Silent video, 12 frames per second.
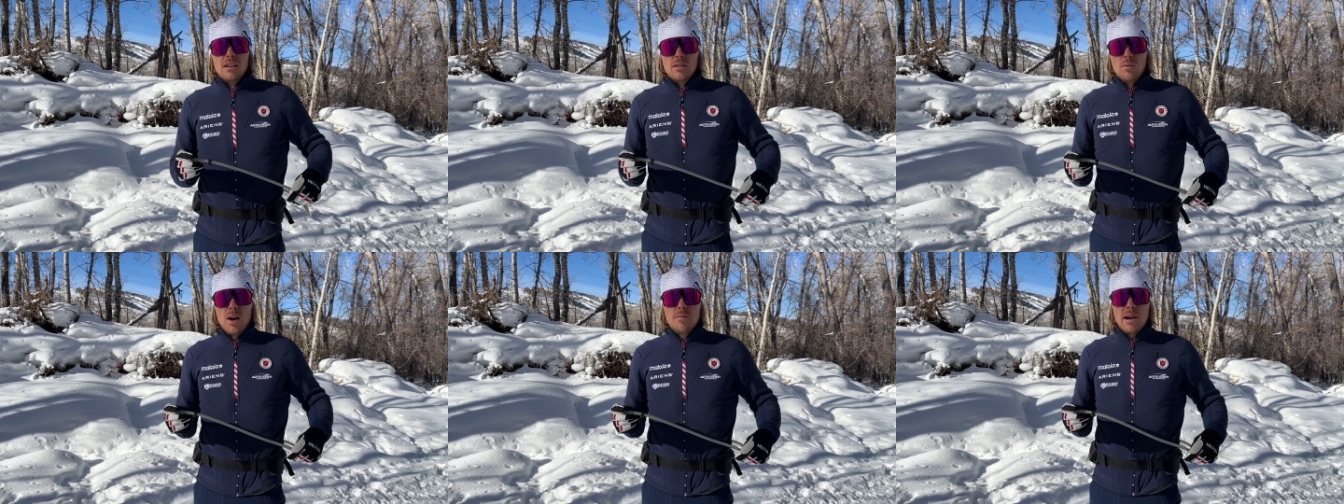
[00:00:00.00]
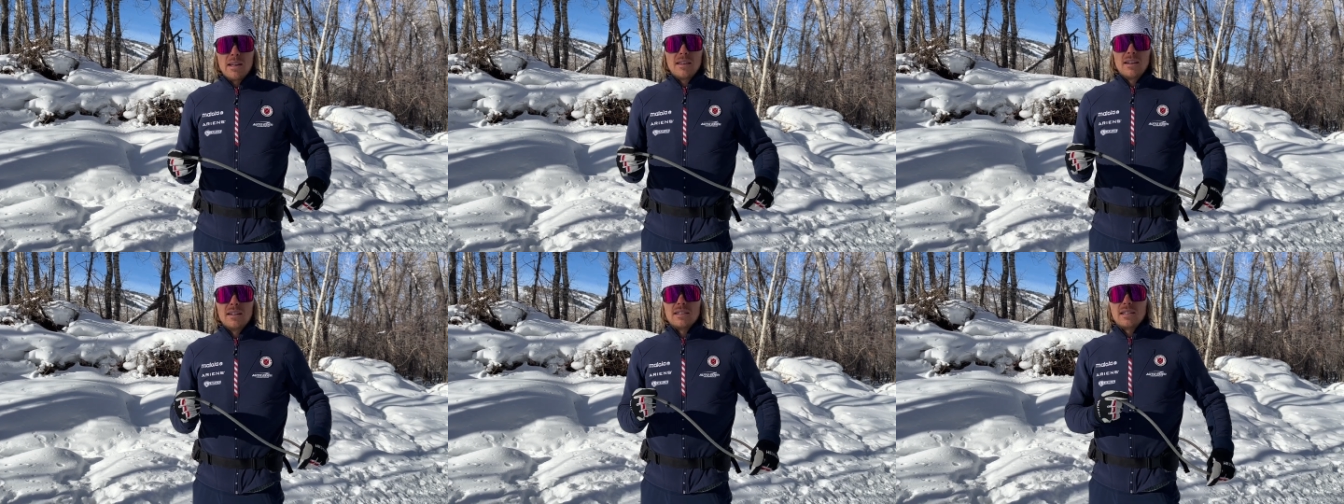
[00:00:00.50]
One
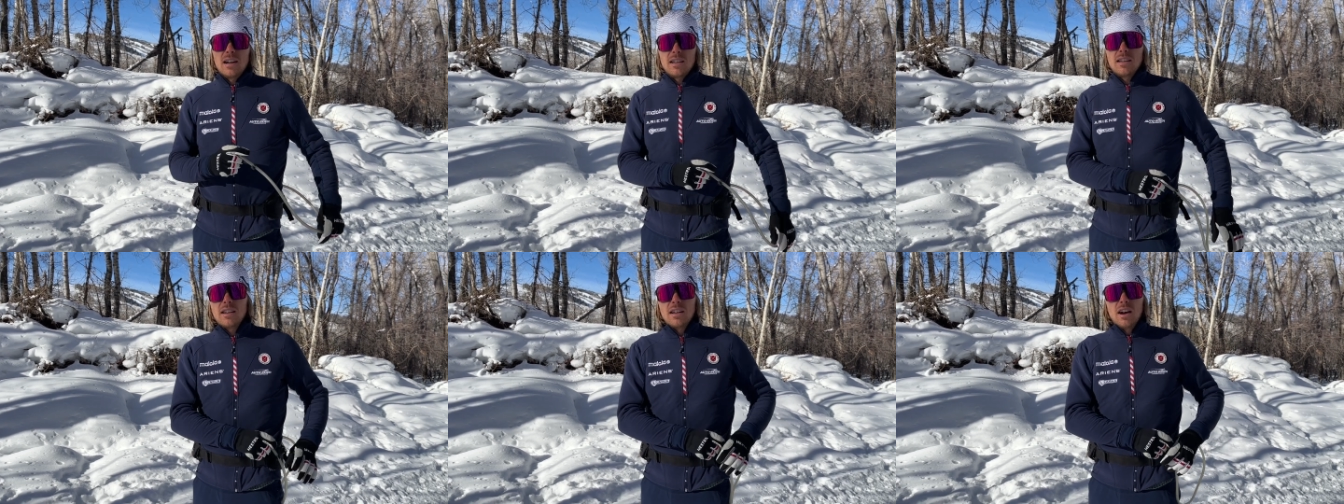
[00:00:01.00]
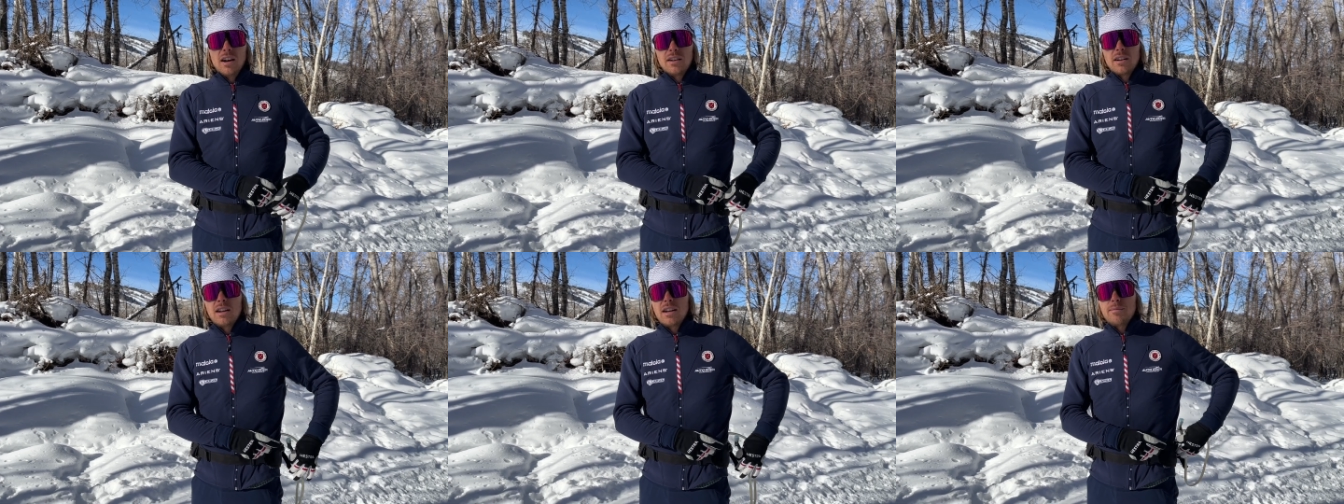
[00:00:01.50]
method is tucking it
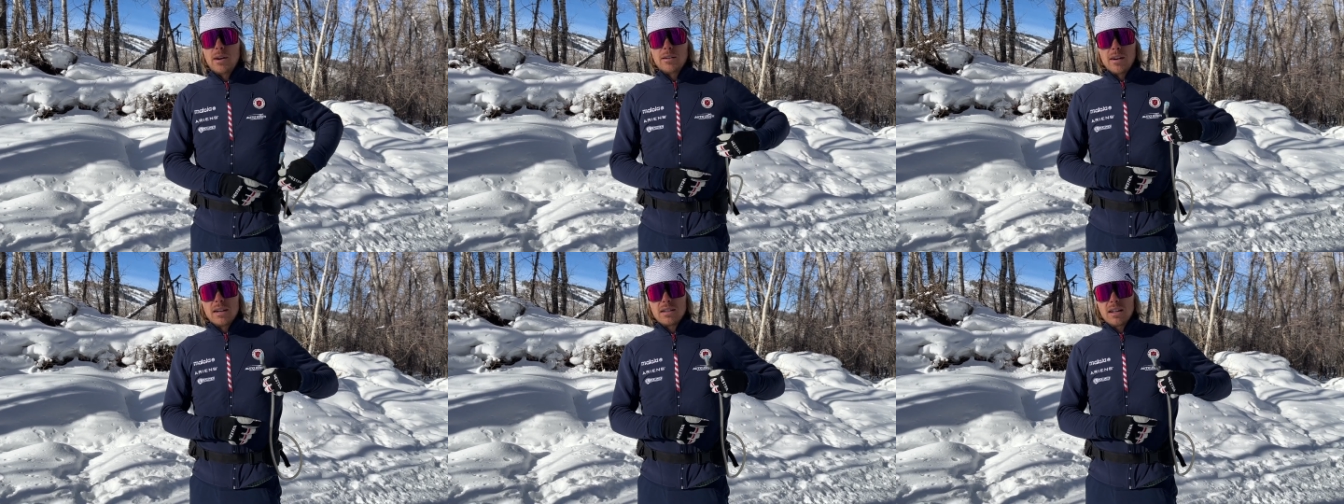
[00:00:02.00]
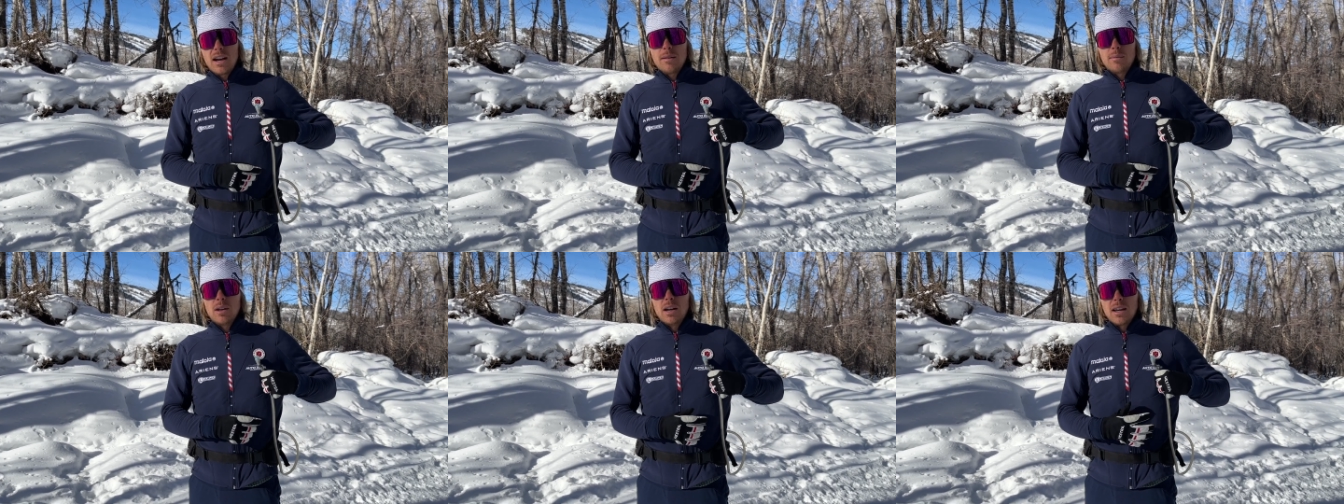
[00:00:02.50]
underneath my race top
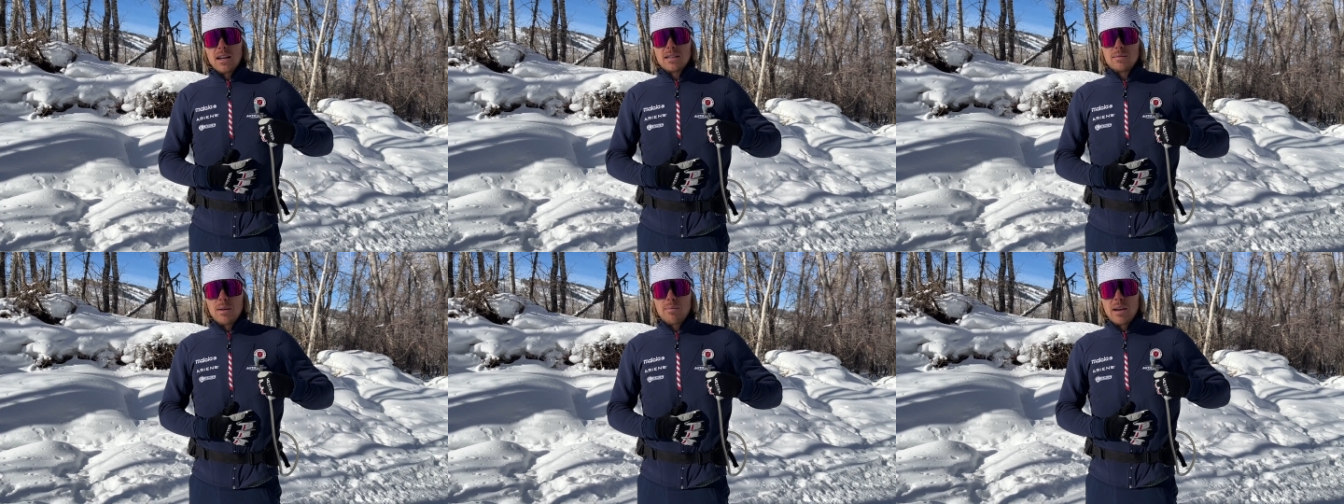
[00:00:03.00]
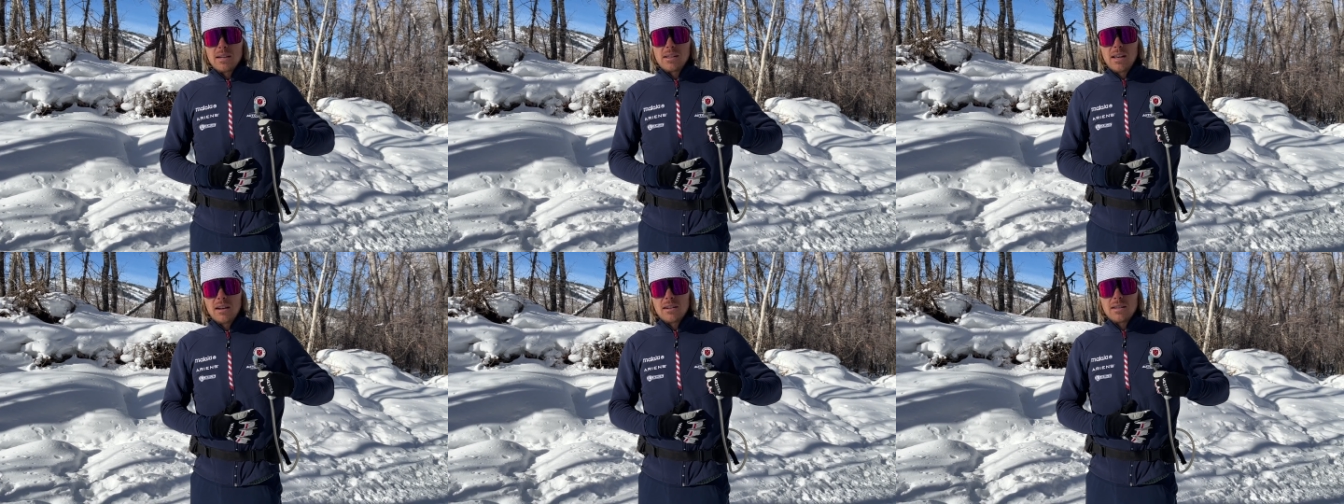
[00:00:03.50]
against my base
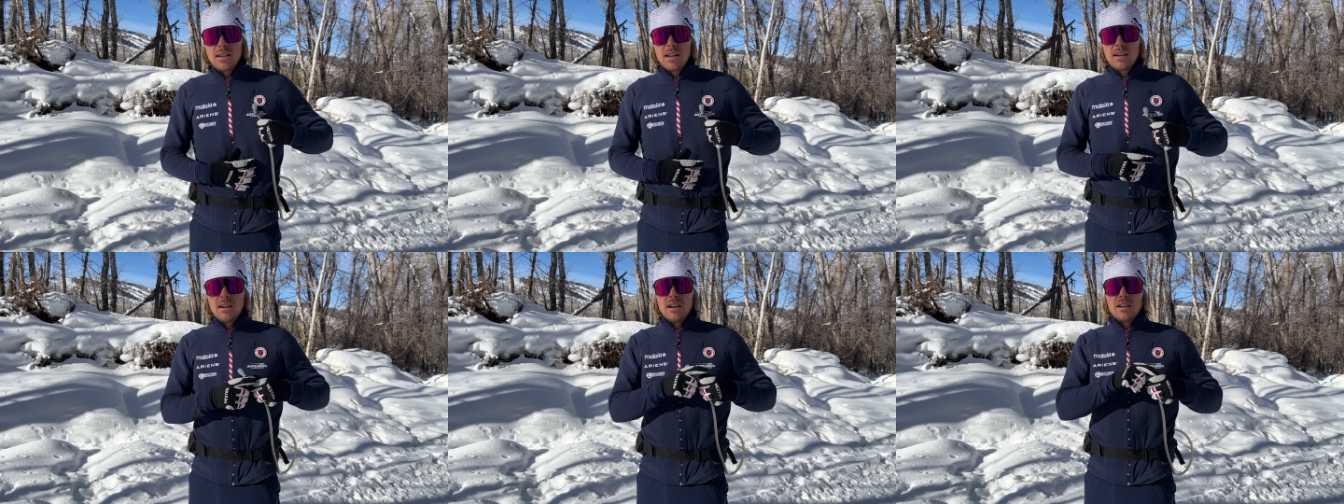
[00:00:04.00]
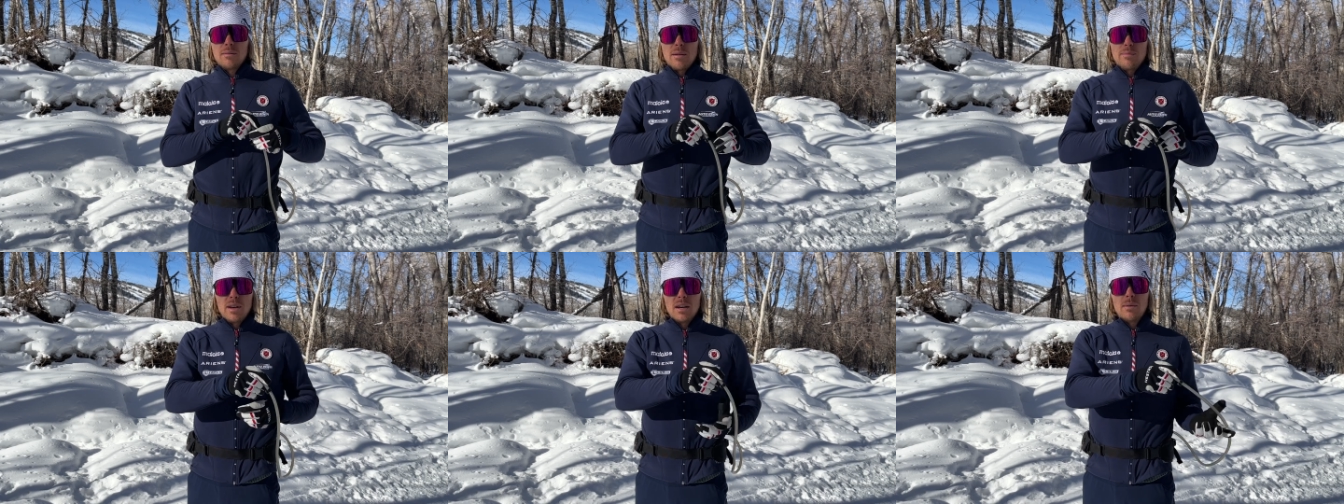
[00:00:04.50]
layer skin and under my
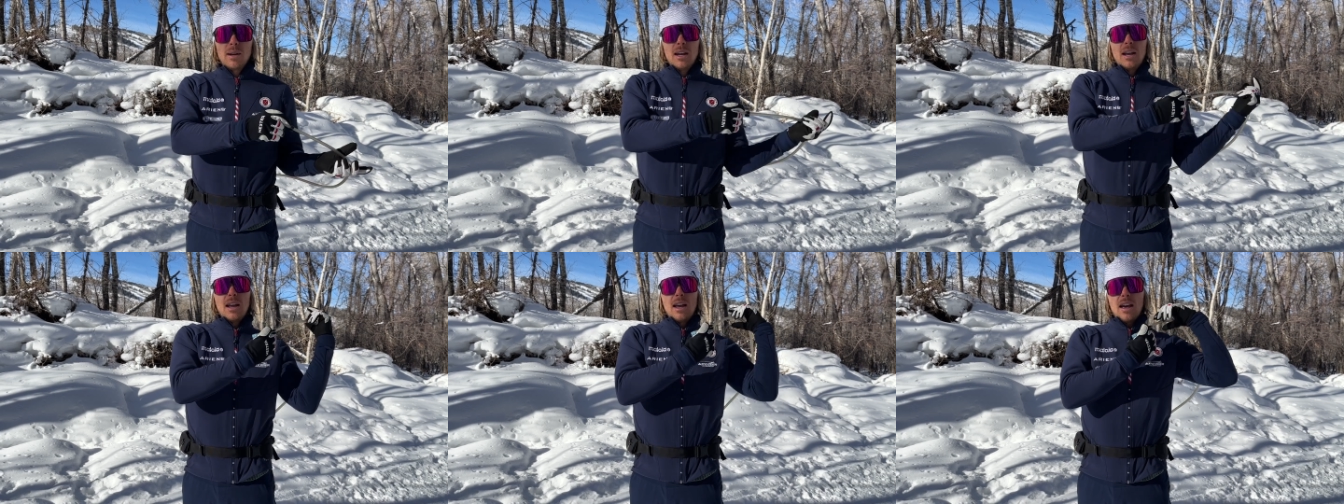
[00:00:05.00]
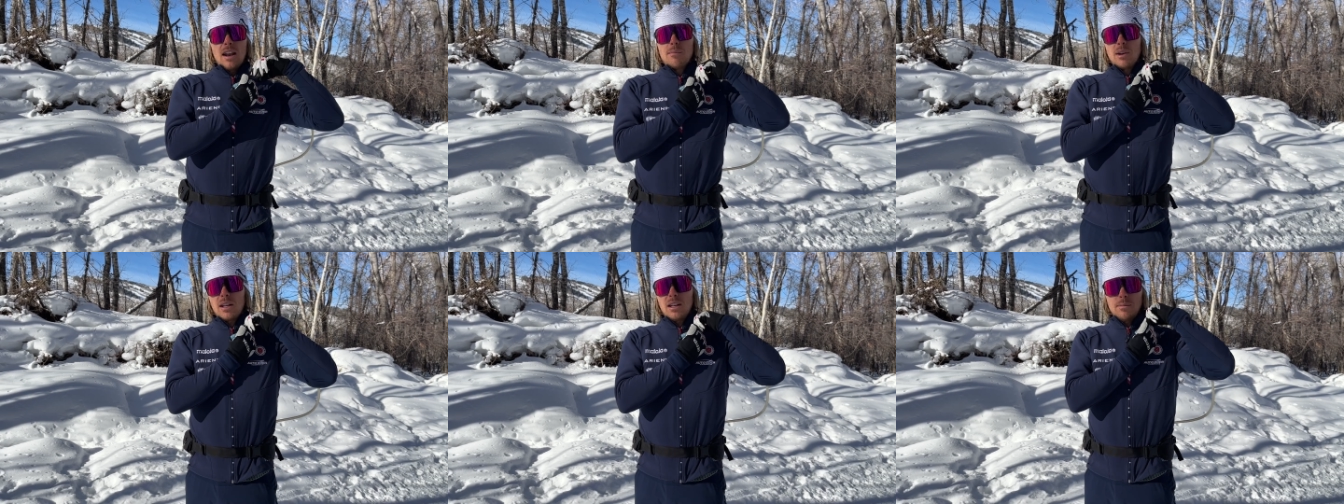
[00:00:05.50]
bib, and I'm
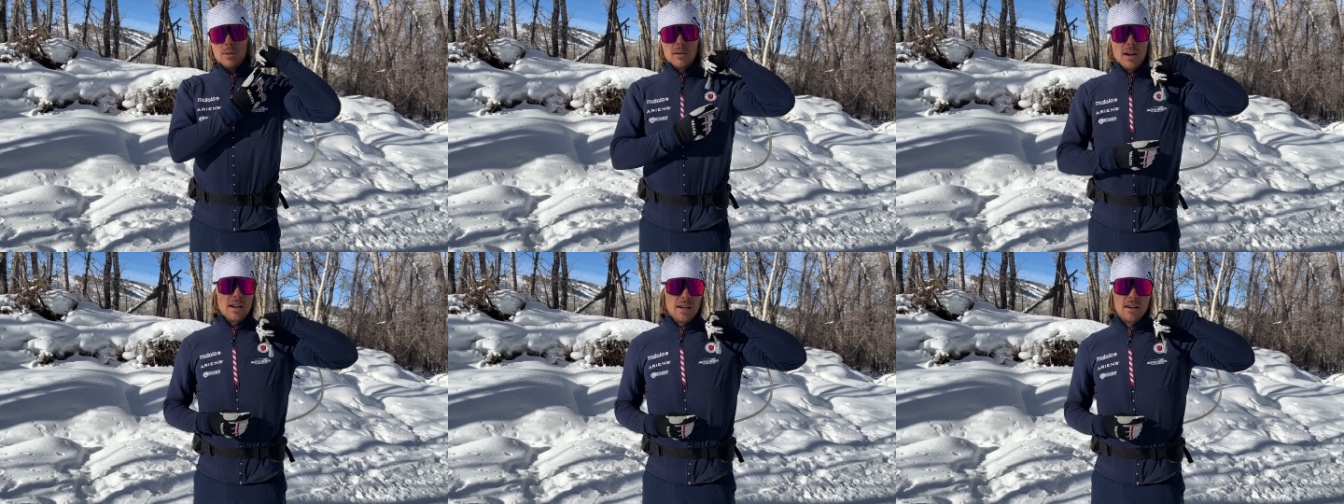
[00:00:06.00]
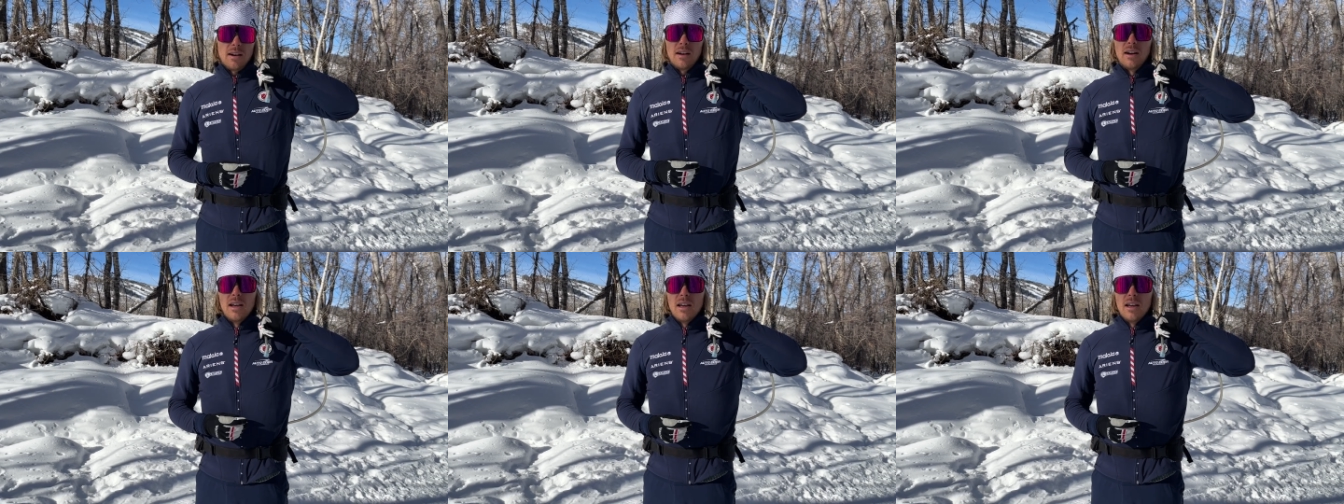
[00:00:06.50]
gonna clip it right here.